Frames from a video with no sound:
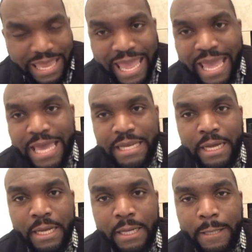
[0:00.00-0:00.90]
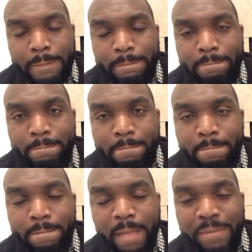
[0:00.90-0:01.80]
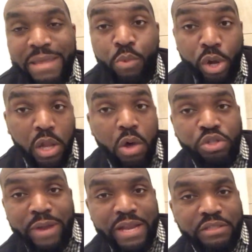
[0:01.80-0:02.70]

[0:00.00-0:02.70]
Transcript: And I mean, we're closed right now.